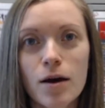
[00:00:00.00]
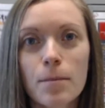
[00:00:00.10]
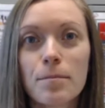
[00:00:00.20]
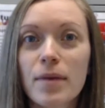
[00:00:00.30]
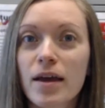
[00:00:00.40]

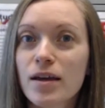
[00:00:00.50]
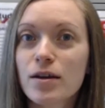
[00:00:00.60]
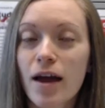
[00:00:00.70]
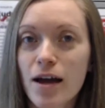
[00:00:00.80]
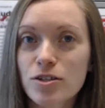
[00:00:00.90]
may
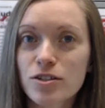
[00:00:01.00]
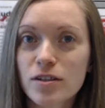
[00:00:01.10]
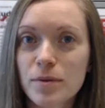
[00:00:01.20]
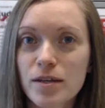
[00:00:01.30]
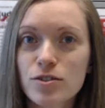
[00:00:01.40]
actually
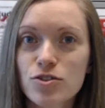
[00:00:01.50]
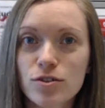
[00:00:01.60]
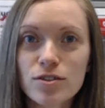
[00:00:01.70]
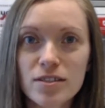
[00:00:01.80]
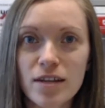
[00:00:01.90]
be at
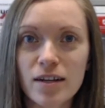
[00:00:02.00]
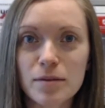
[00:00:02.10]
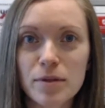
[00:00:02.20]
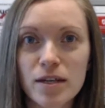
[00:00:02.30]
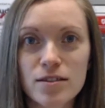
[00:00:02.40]
junior
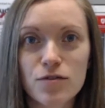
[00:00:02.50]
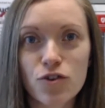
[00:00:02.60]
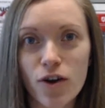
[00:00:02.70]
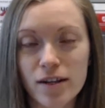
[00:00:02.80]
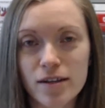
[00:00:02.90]
standing because of
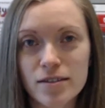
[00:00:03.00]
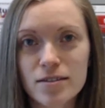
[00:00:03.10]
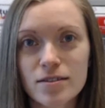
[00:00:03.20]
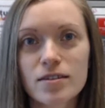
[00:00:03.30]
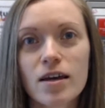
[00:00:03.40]
credits.